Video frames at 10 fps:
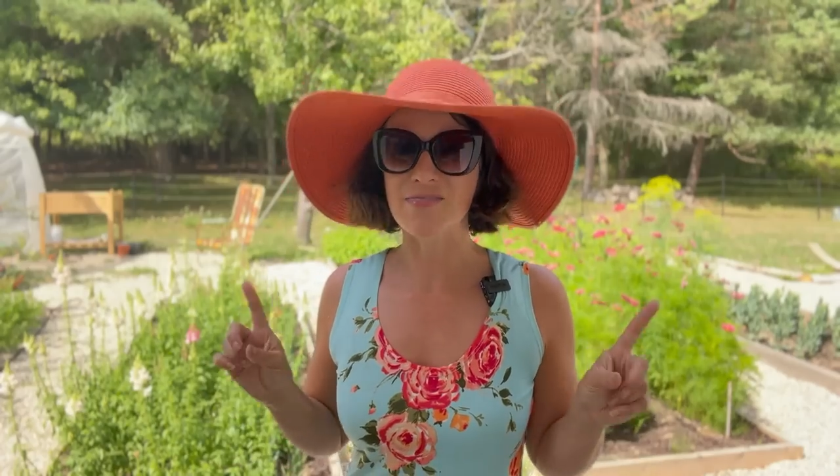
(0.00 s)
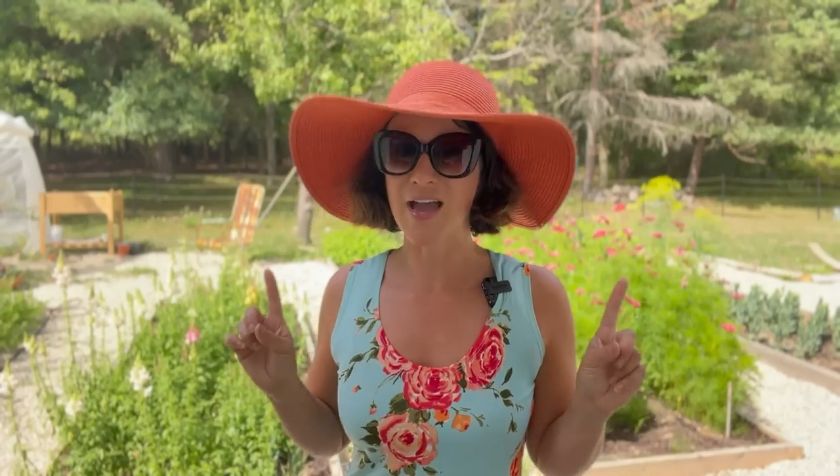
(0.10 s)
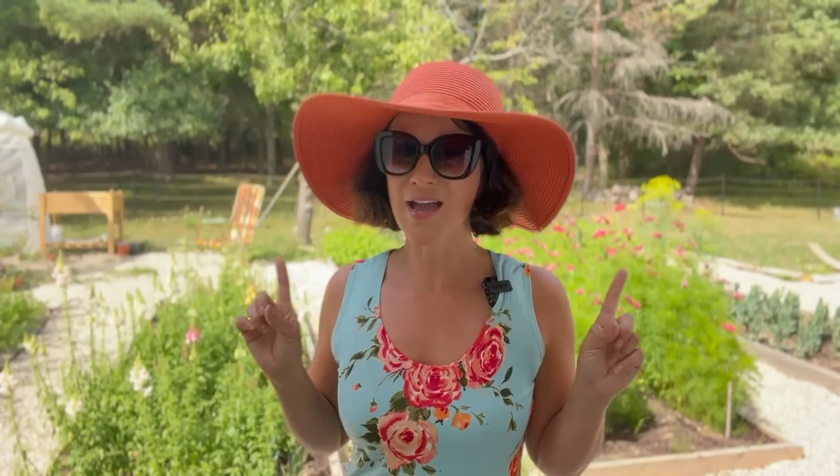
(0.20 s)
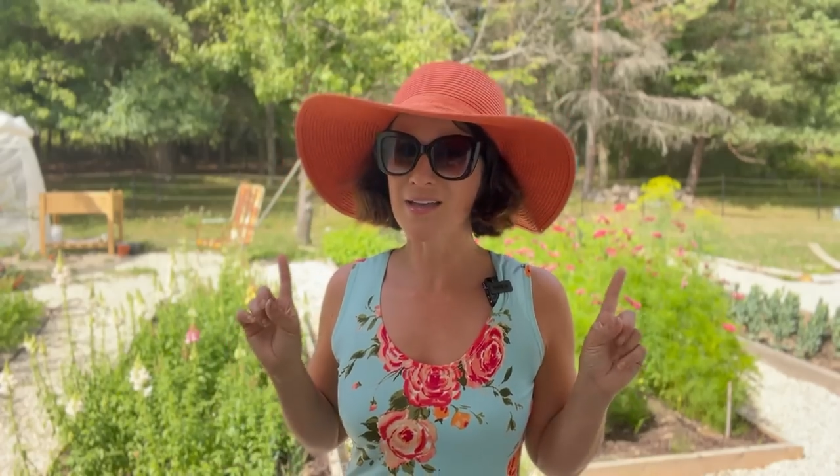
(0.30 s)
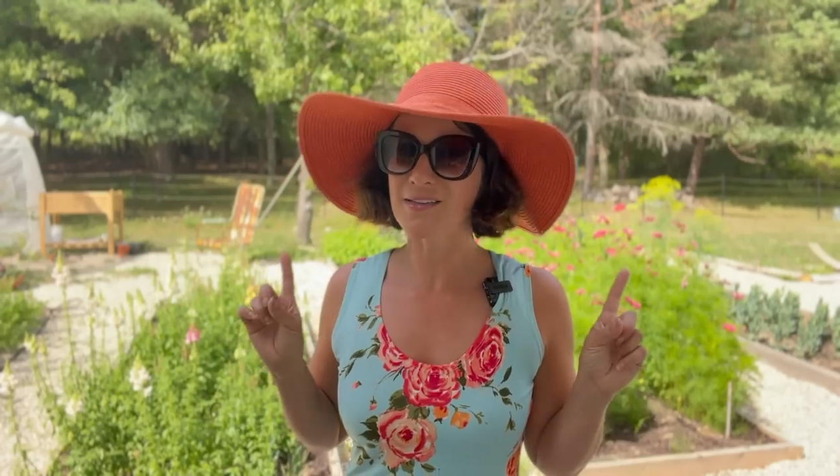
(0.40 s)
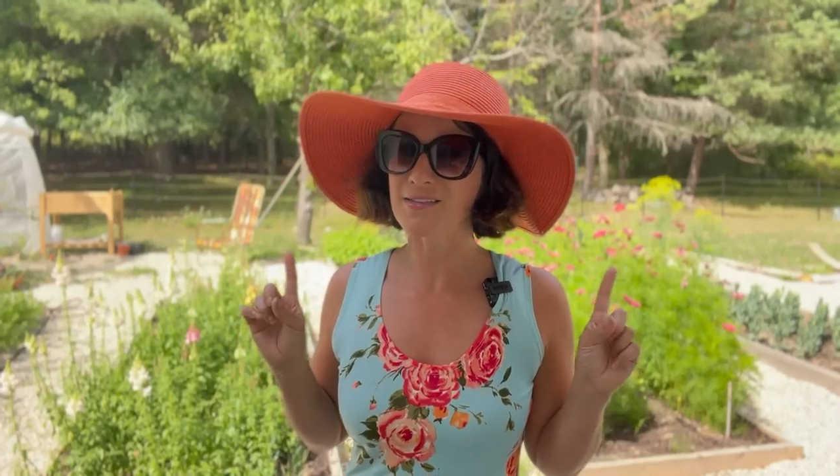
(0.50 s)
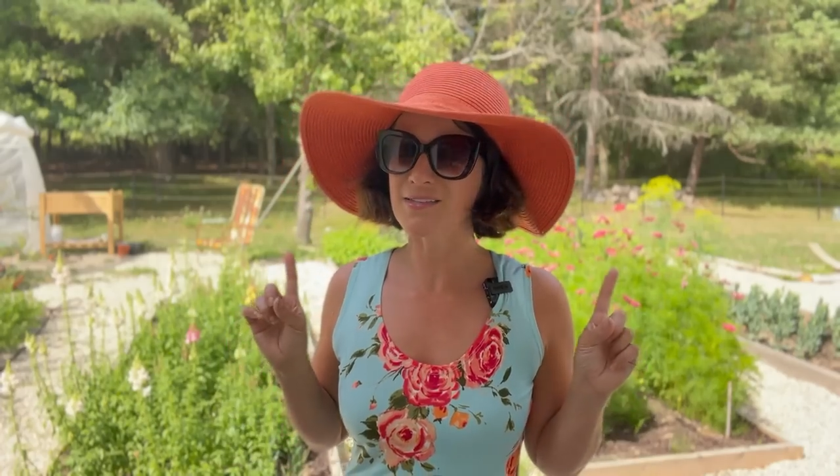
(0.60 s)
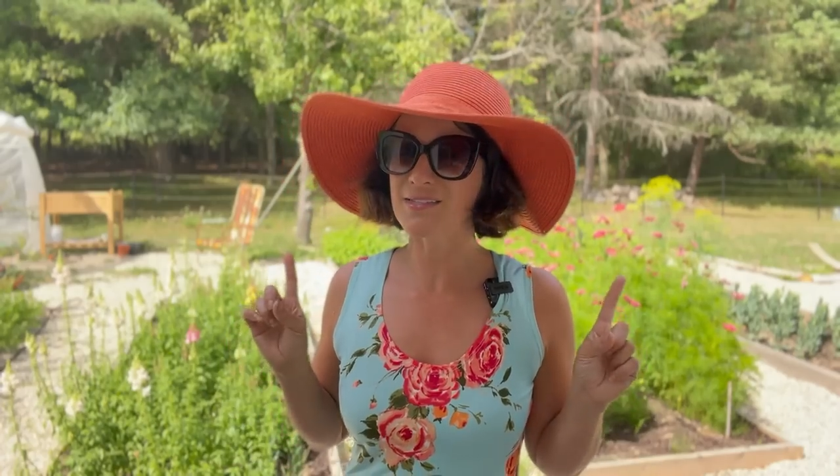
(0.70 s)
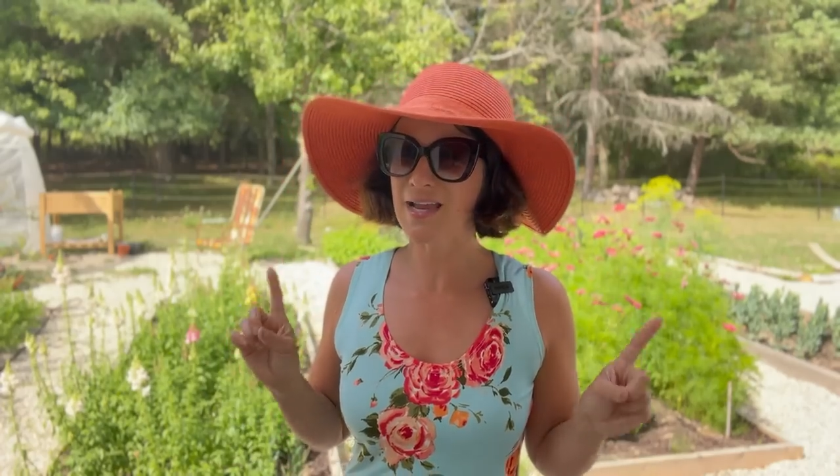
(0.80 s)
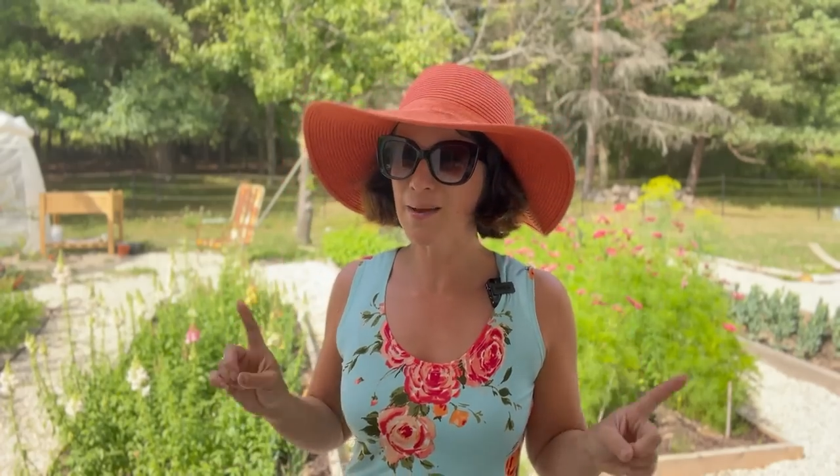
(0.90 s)
that
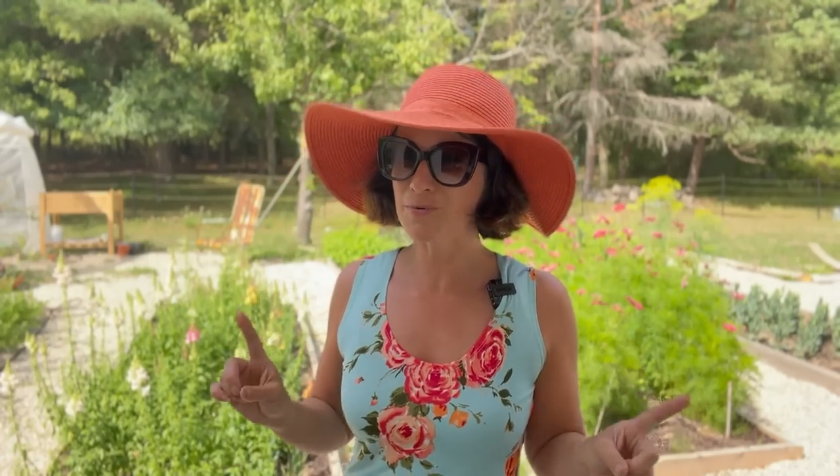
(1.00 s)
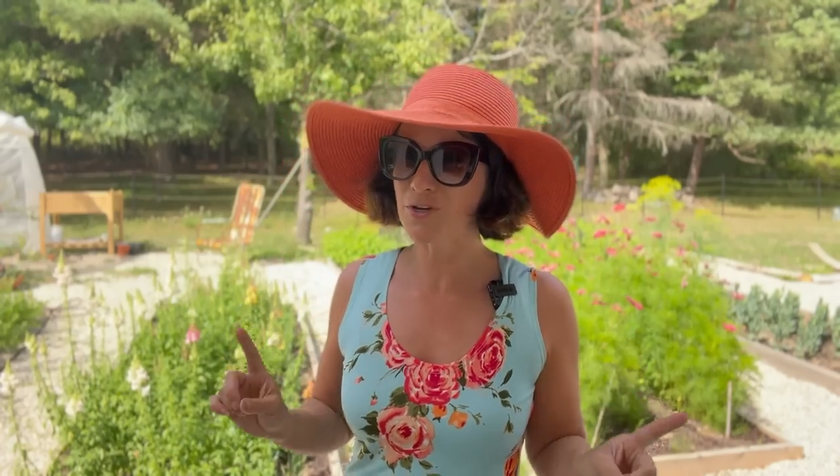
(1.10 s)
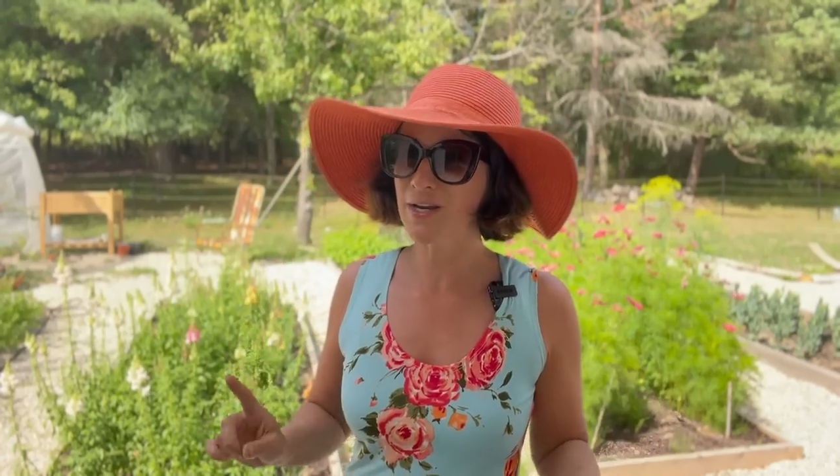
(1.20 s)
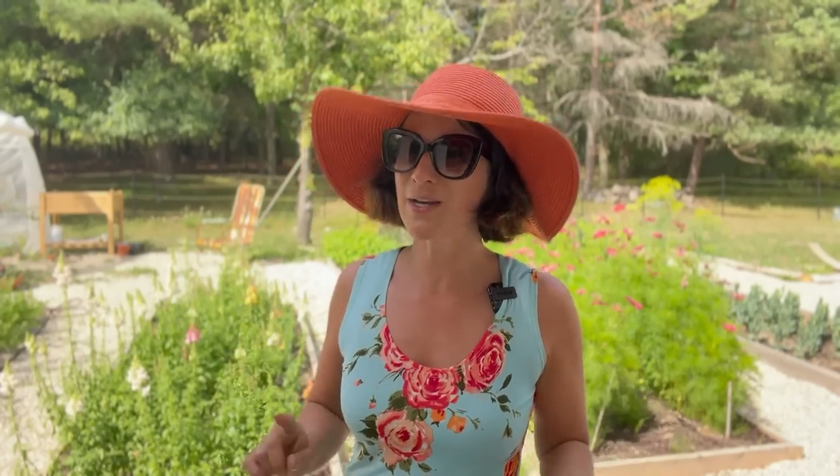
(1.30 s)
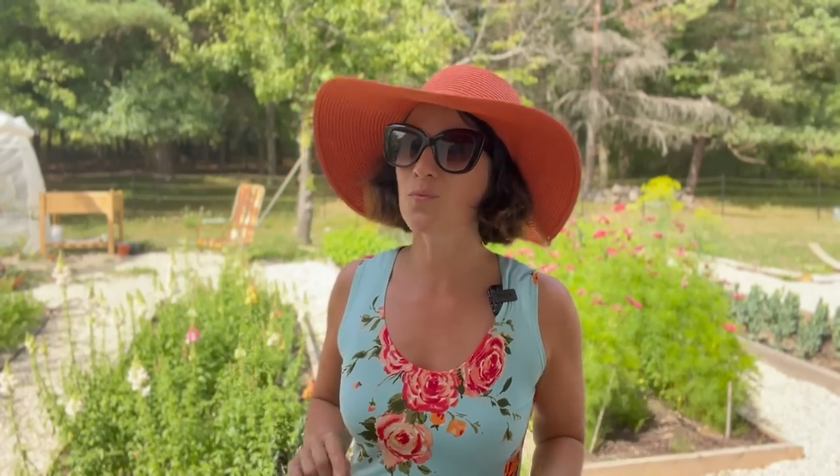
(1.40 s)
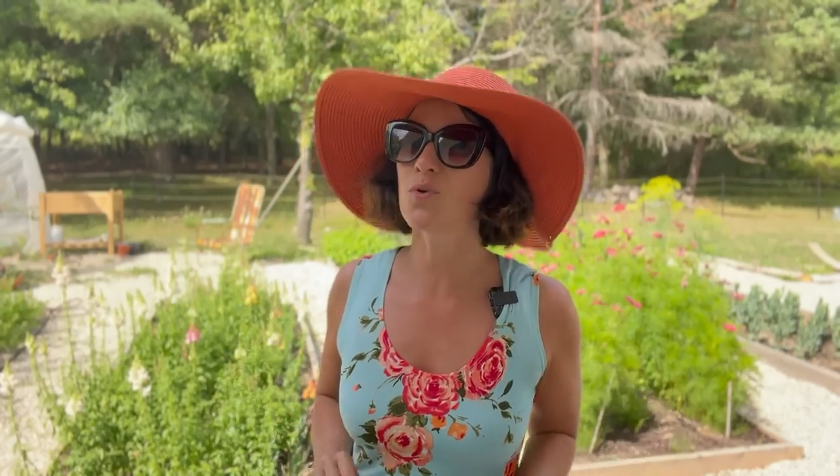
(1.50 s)
snapdragon